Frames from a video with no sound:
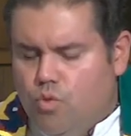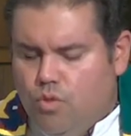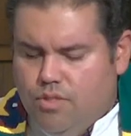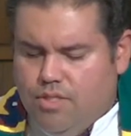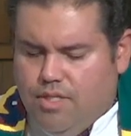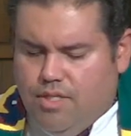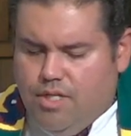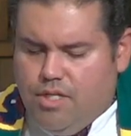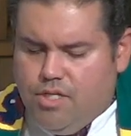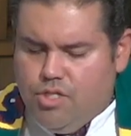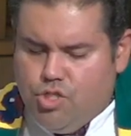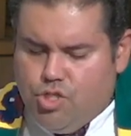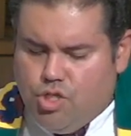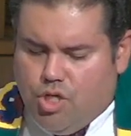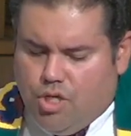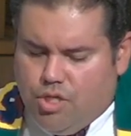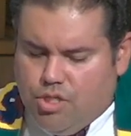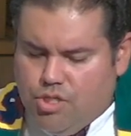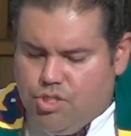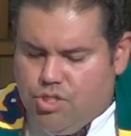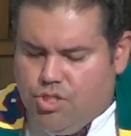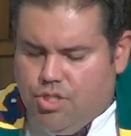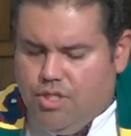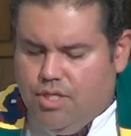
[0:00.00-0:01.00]
an
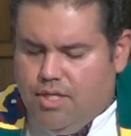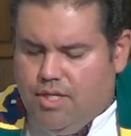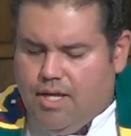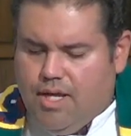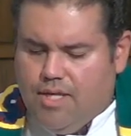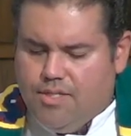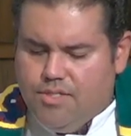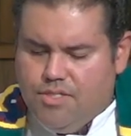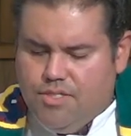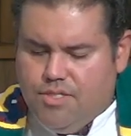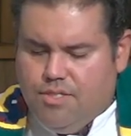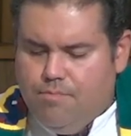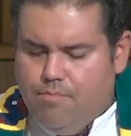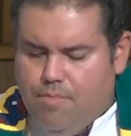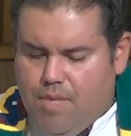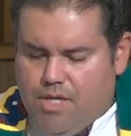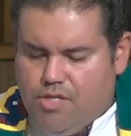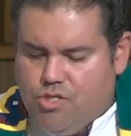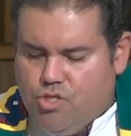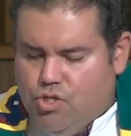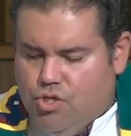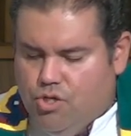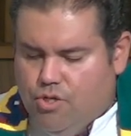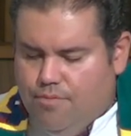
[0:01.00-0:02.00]
injunction against the
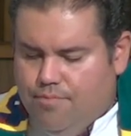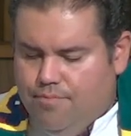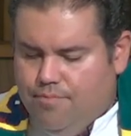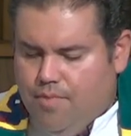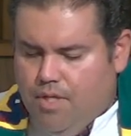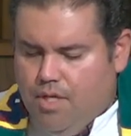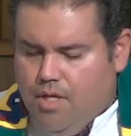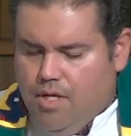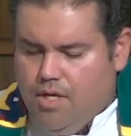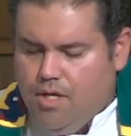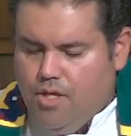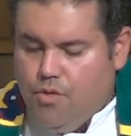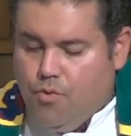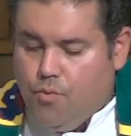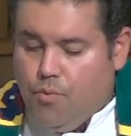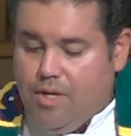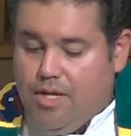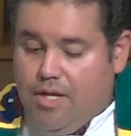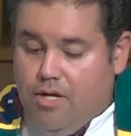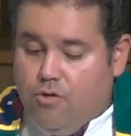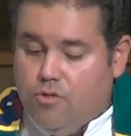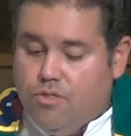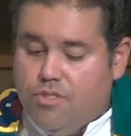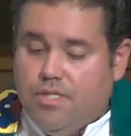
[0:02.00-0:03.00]
measure. Three
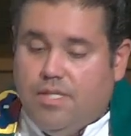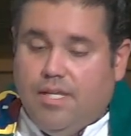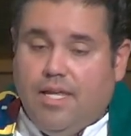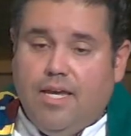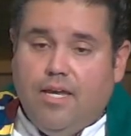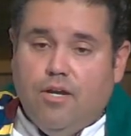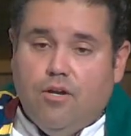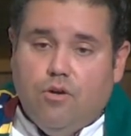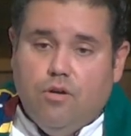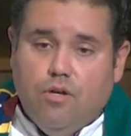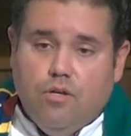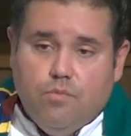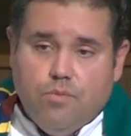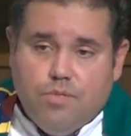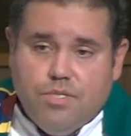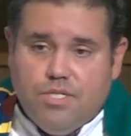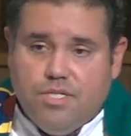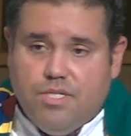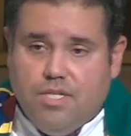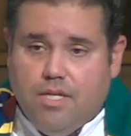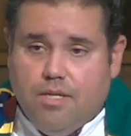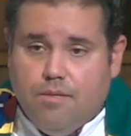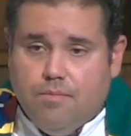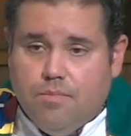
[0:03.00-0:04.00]
years later, it was
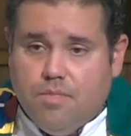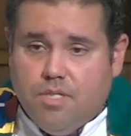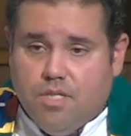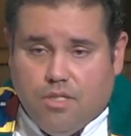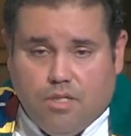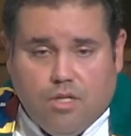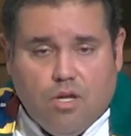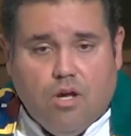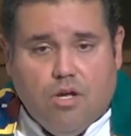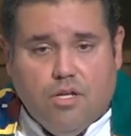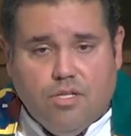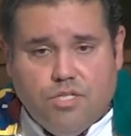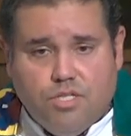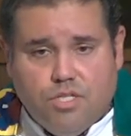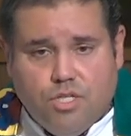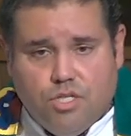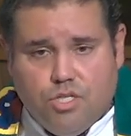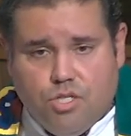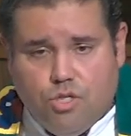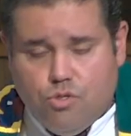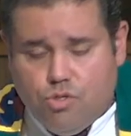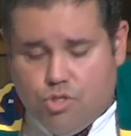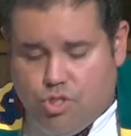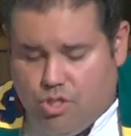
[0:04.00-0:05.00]
deemed
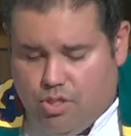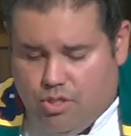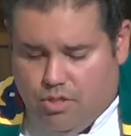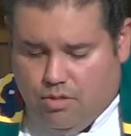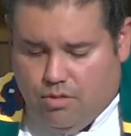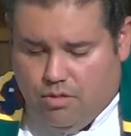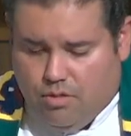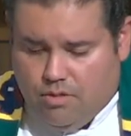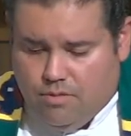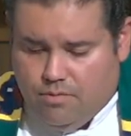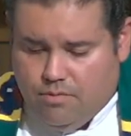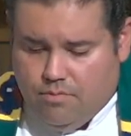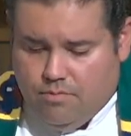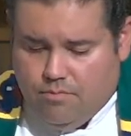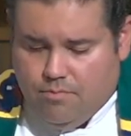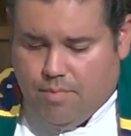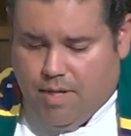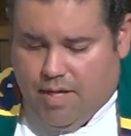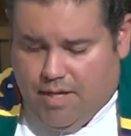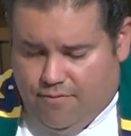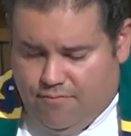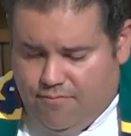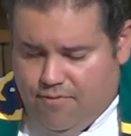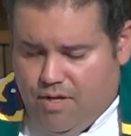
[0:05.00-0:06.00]
unconstitutional
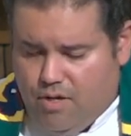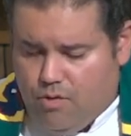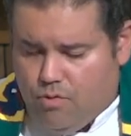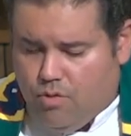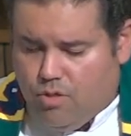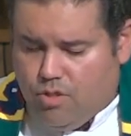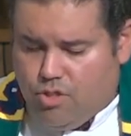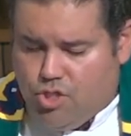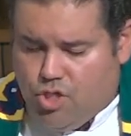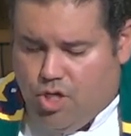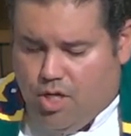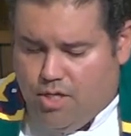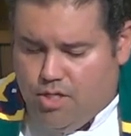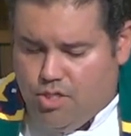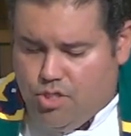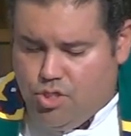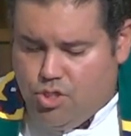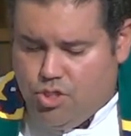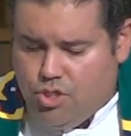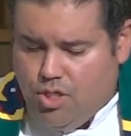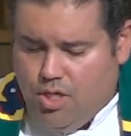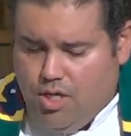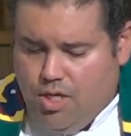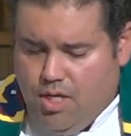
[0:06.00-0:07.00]
by a federal
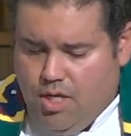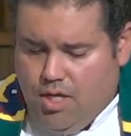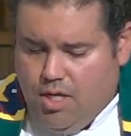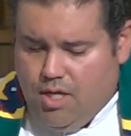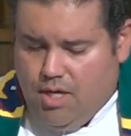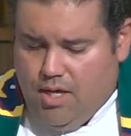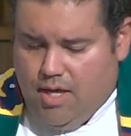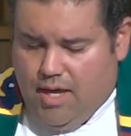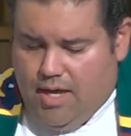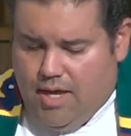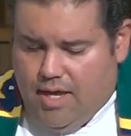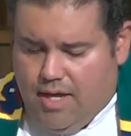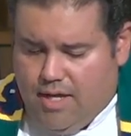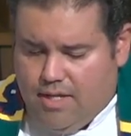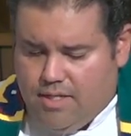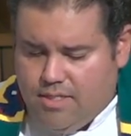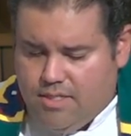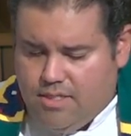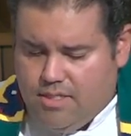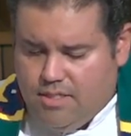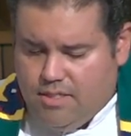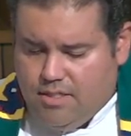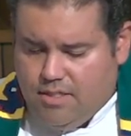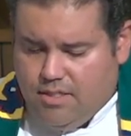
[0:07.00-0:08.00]
judge.
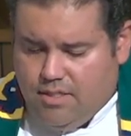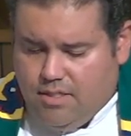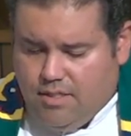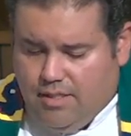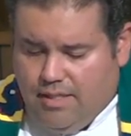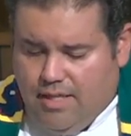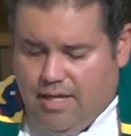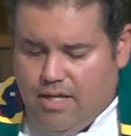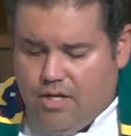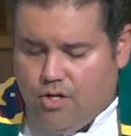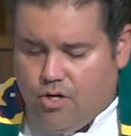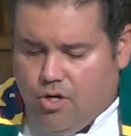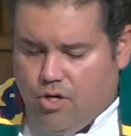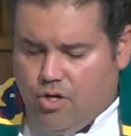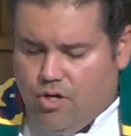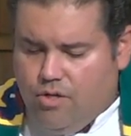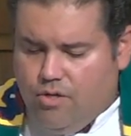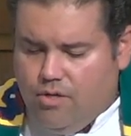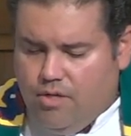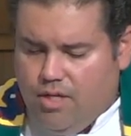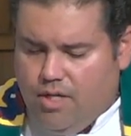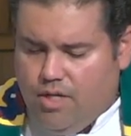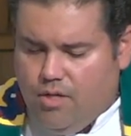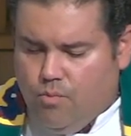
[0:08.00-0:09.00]
And later,
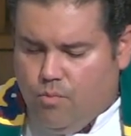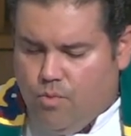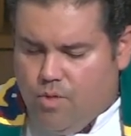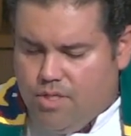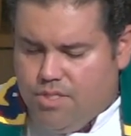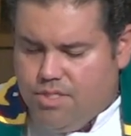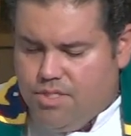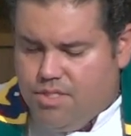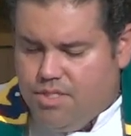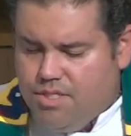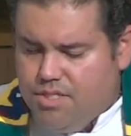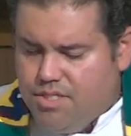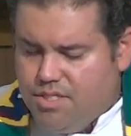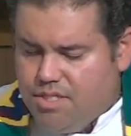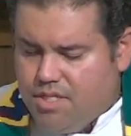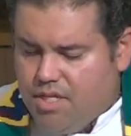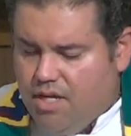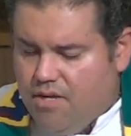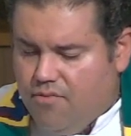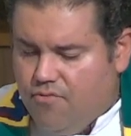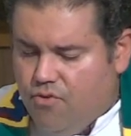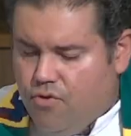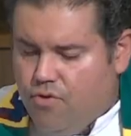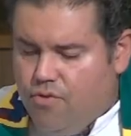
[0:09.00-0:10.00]
it was
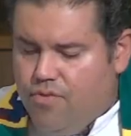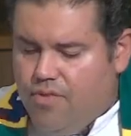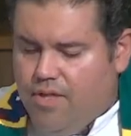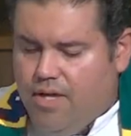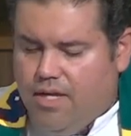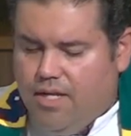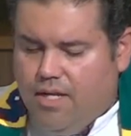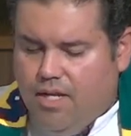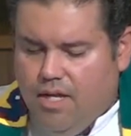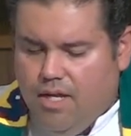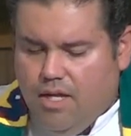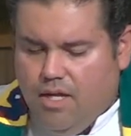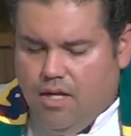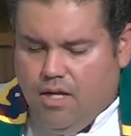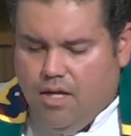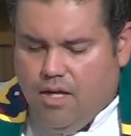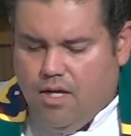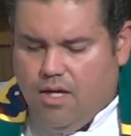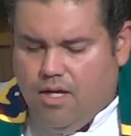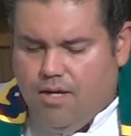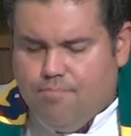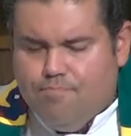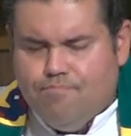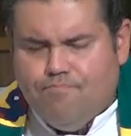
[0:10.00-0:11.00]
discovered that
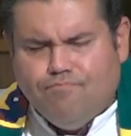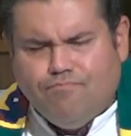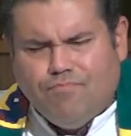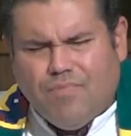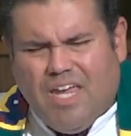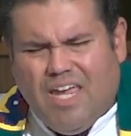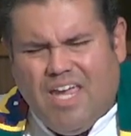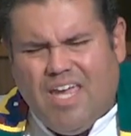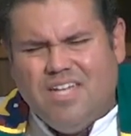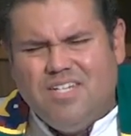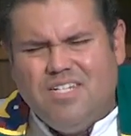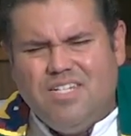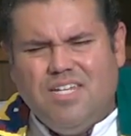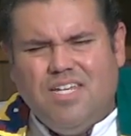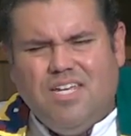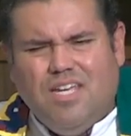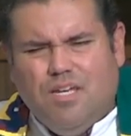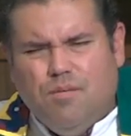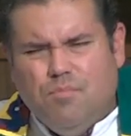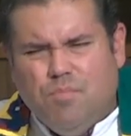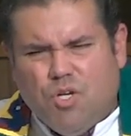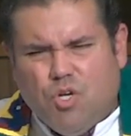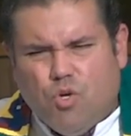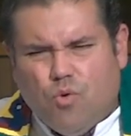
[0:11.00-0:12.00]
um, anti
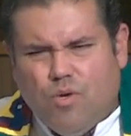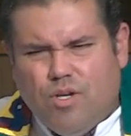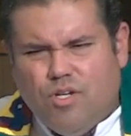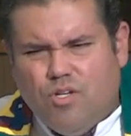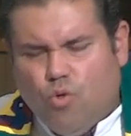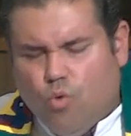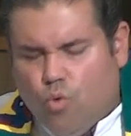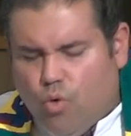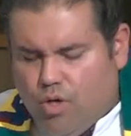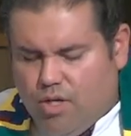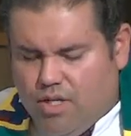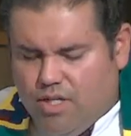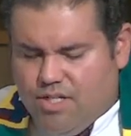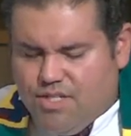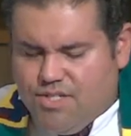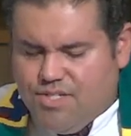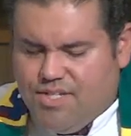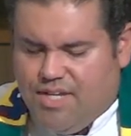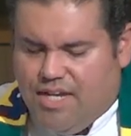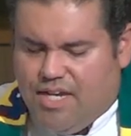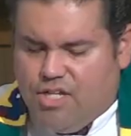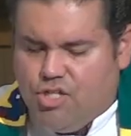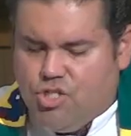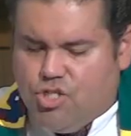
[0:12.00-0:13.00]
immigrant
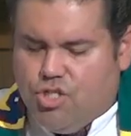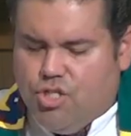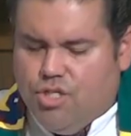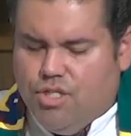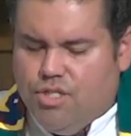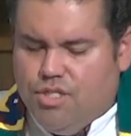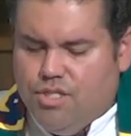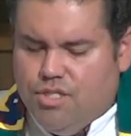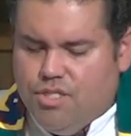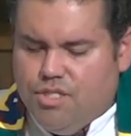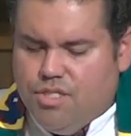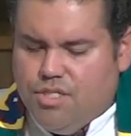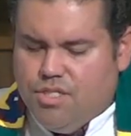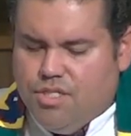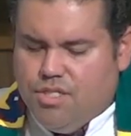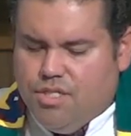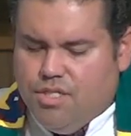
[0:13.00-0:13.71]
organizations,